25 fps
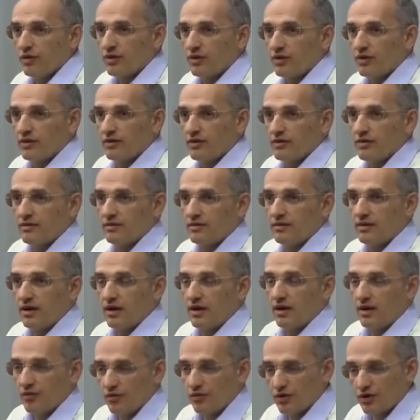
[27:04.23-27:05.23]
is a
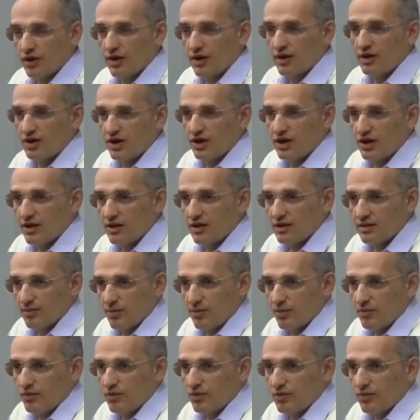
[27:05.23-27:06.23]
beneficial medical treatment
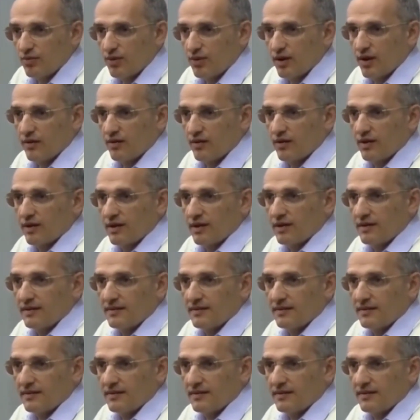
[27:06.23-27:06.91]
with leeches.